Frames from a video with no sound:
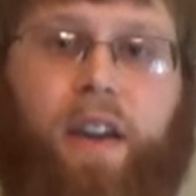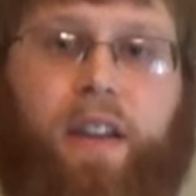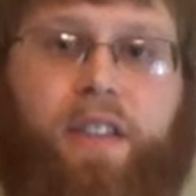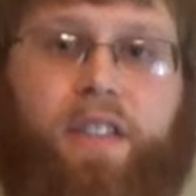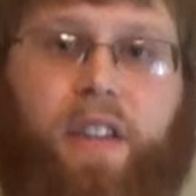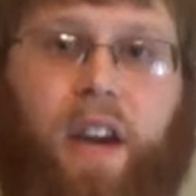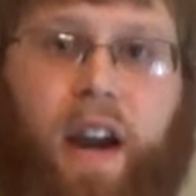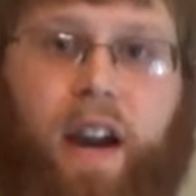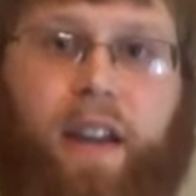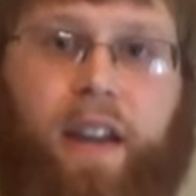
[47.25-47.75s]

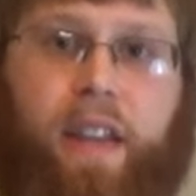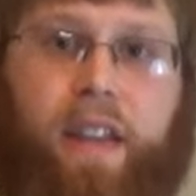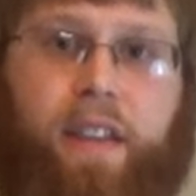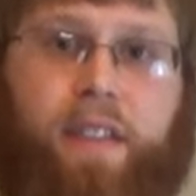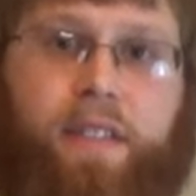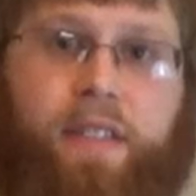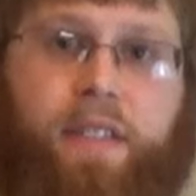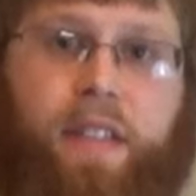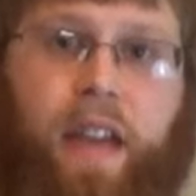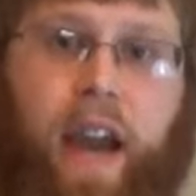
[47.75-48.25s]

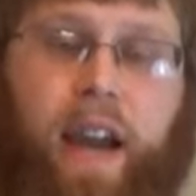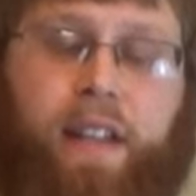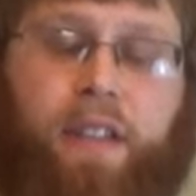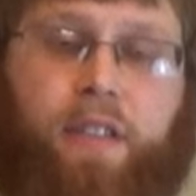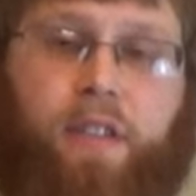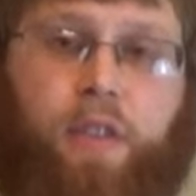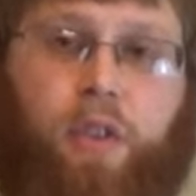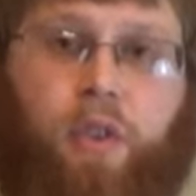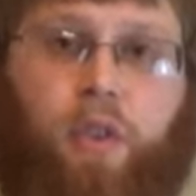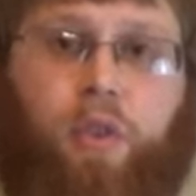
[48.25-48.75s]
Chinese
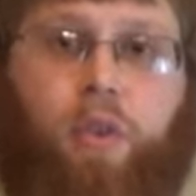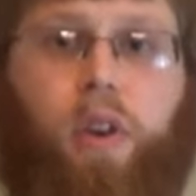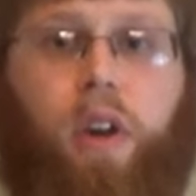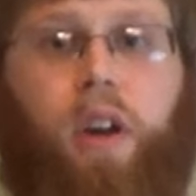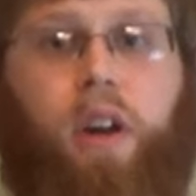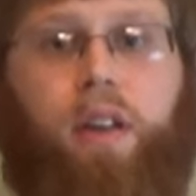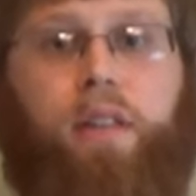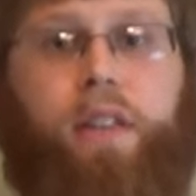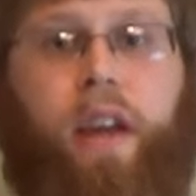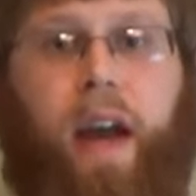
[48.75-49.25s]
tactical
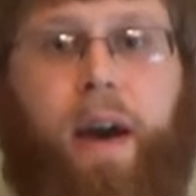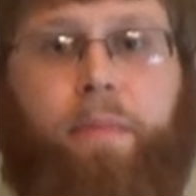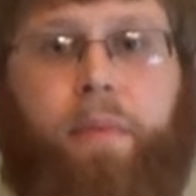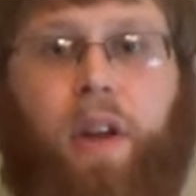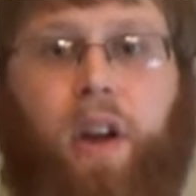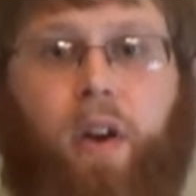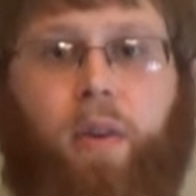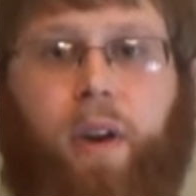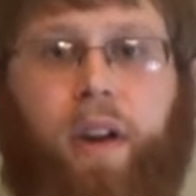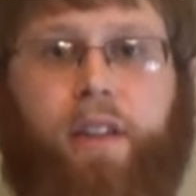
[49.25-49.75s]

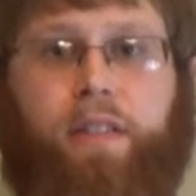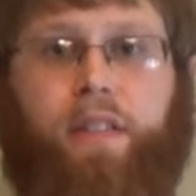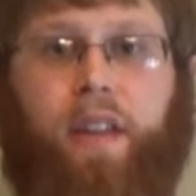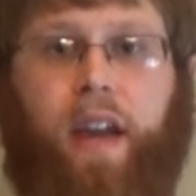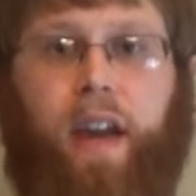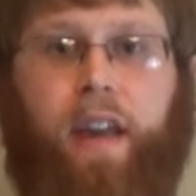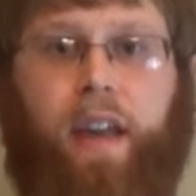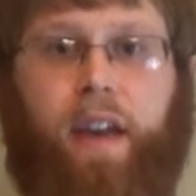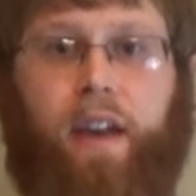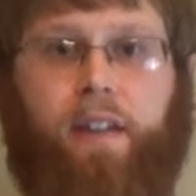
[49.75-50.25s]
Tapco
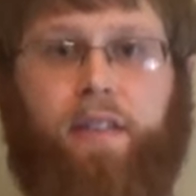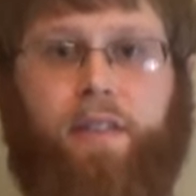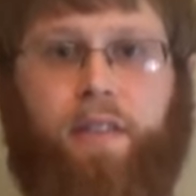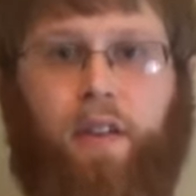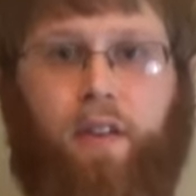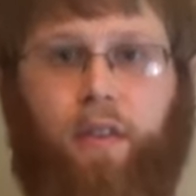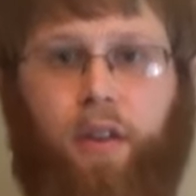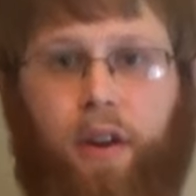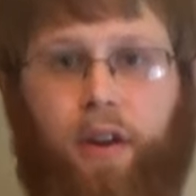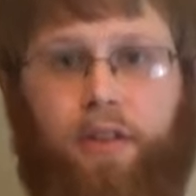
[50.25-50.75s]
SKS.
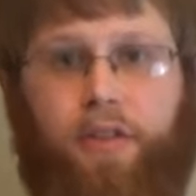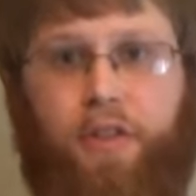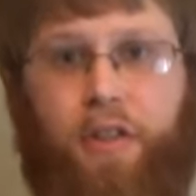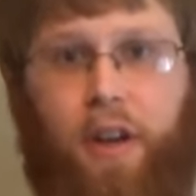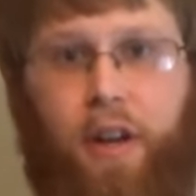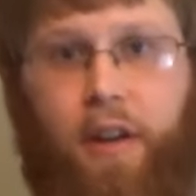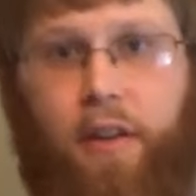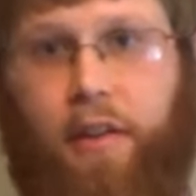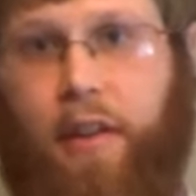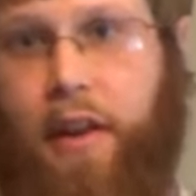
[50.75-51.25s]
I'll go ahead and show you